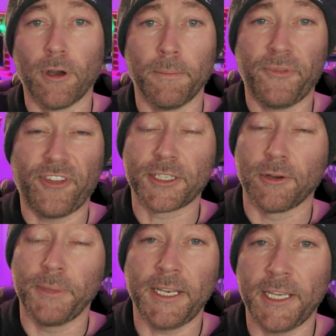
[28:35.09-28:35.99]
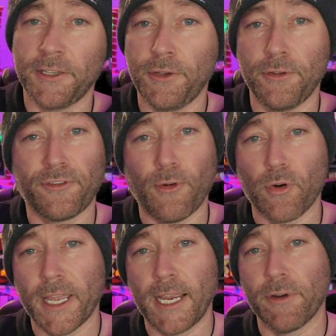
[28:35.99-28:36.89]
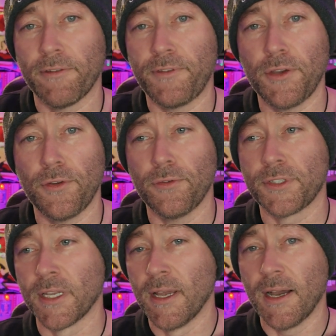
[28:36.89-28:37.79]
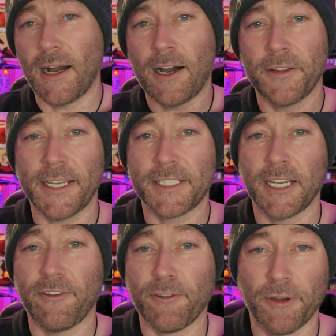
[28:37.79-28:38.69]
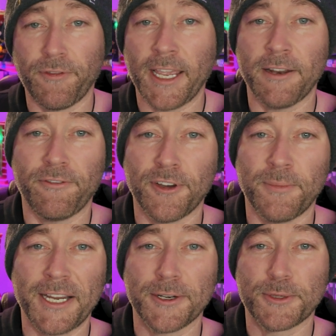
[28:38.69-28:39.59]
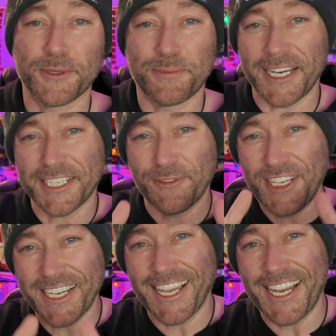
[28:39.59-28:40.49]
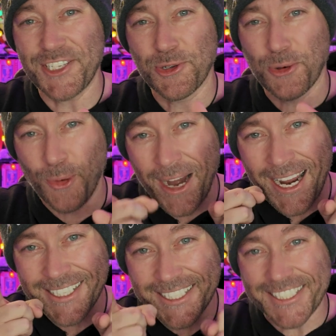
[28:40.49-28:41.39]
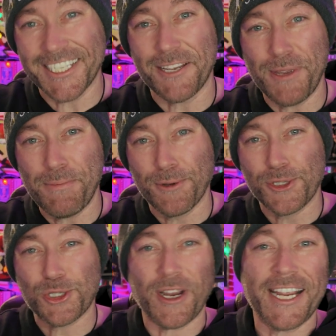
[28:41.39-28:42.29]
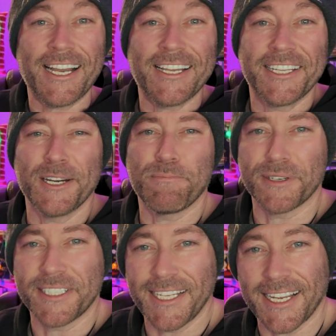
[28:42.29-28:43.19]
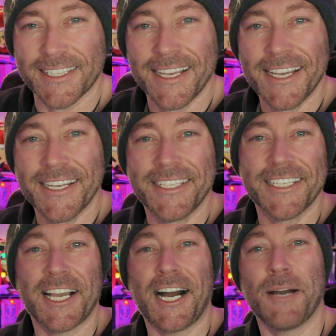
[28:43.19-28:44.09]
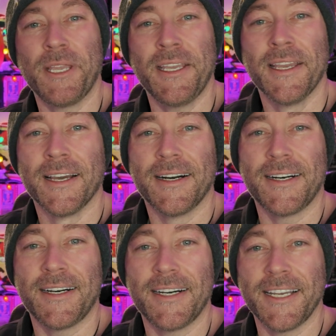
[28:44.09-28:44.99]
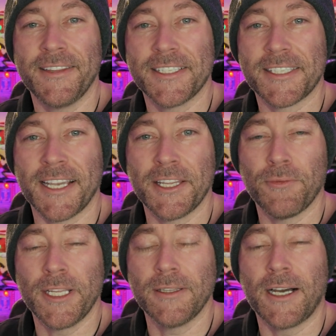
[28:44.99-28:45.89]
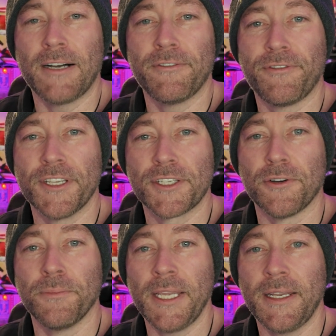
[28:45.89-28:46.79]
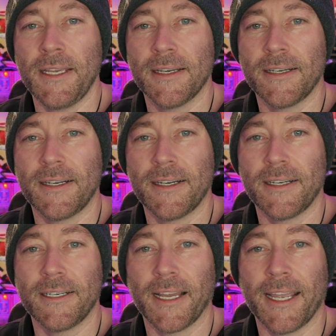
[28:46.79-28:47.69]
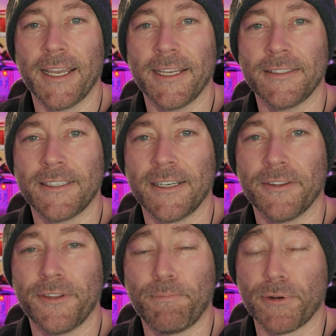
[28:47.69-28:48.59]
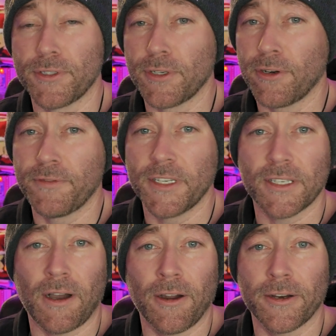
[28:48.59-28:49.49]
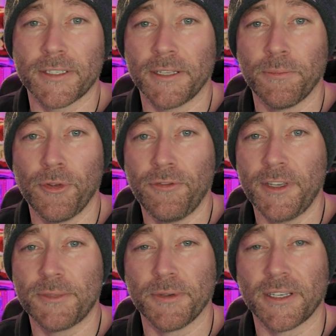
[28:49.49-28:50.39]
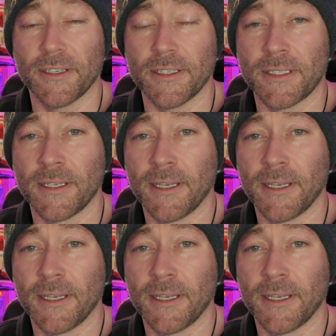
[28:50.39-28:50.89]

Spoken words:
physical media news, 4K reviews, all that stuff from a fan and filmmaker's perspective, the occasional rant to set people straight out there and protect this hobby and this thing that we love, physical media, and preserve this art in movies because,